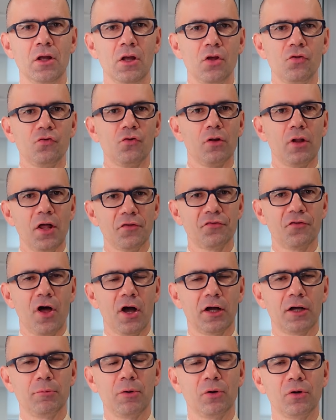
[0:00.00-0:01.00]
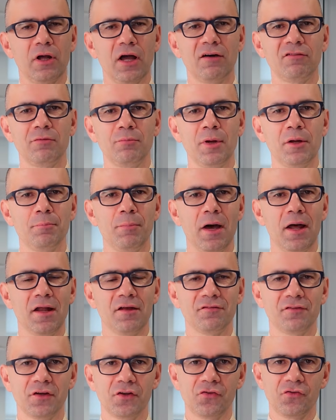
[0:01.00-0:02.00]
So let's talk about government
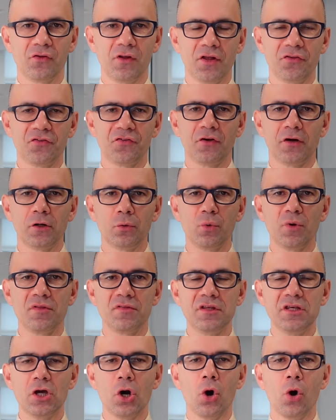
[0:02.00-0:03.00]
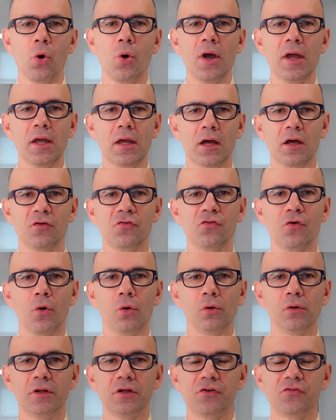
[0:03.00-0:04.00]
benefits. Let's start with the OAS,
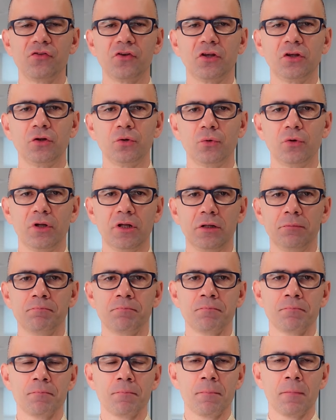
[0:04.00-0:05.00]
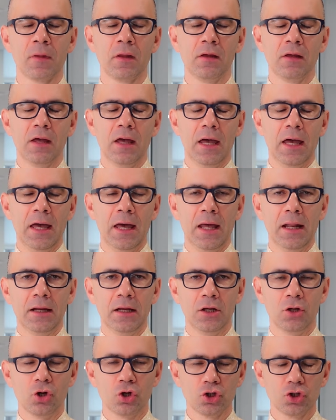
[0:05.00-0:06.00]
Old Age Security. And
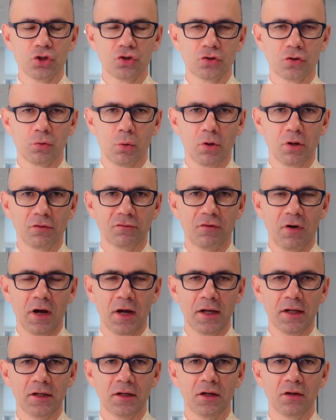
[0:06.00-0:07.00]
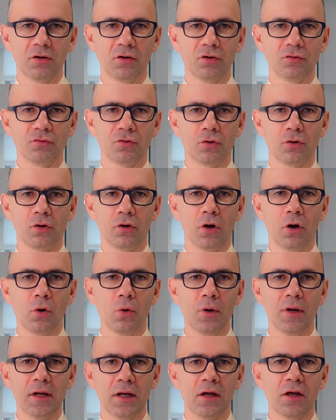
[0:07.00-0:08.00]
in order to qualify for
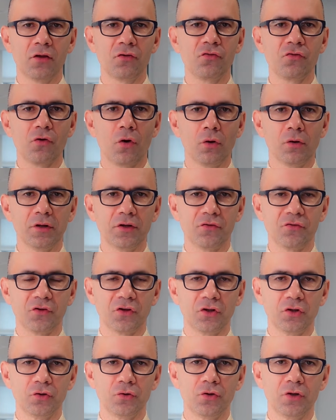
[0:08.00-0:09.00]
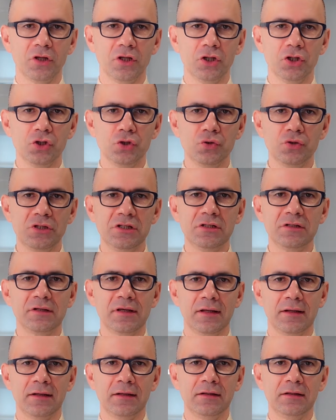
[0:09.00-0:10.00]
OAS, Old Age Security, you need
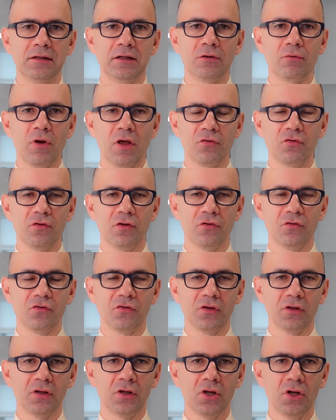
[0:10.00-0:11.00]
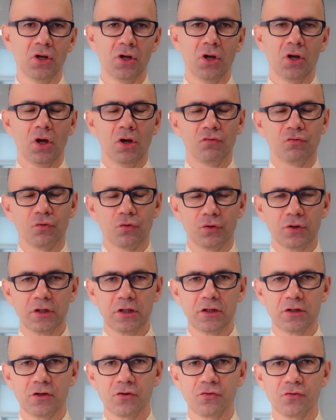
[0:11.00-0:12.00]
Canadian residency. 40
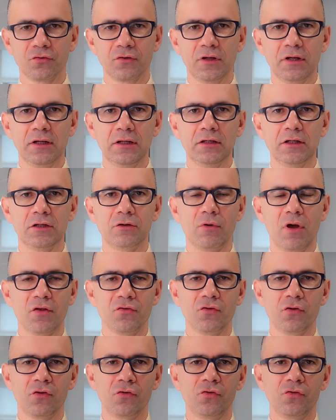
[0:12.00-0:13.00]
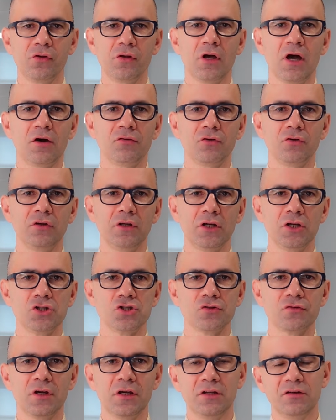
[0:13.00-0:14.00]
years of Canadian residency after the age
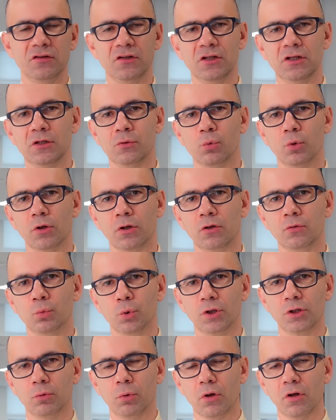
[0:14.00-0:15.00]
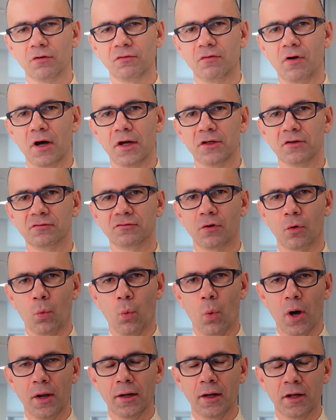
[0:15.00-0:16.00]
of 18 would qualify you for
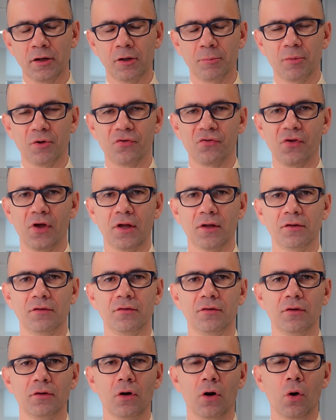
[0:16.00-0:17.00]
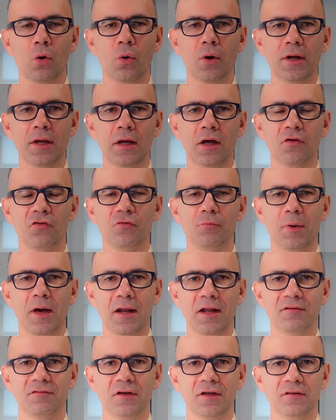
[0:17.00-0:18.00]
100% OAS
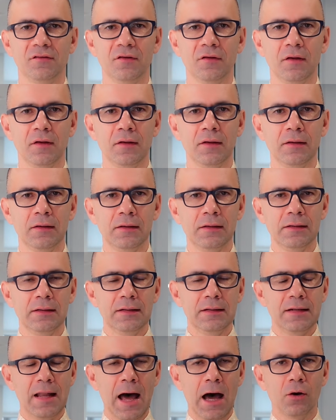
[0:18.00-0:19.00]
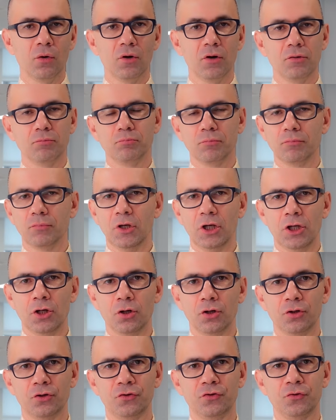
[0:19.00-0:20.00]
benefit. Now, in
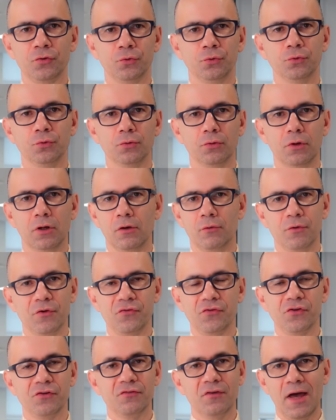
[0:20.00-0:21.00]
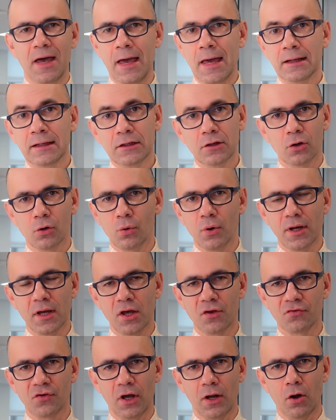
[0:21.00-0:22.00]
order to receive any
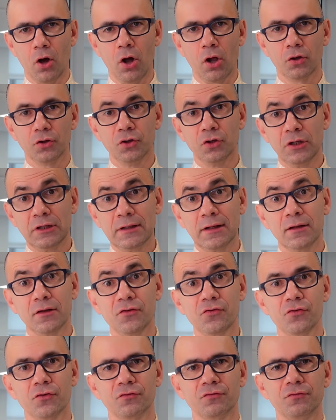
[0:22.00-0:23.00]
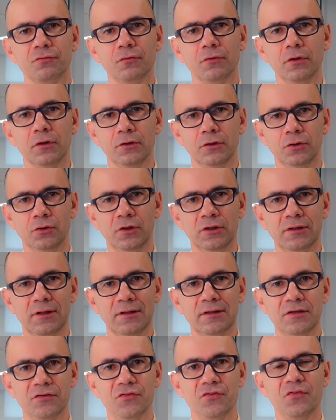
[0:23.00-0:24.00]
OAS at all, you need at
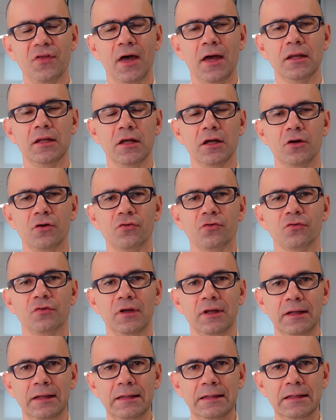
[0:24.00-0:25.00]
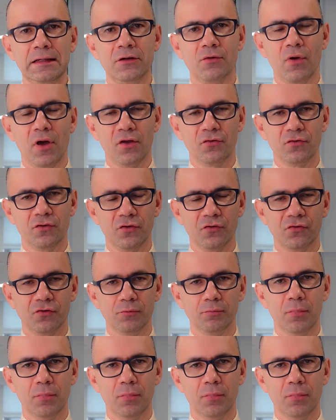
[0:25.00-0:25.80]
least 10 years of Canadian residency.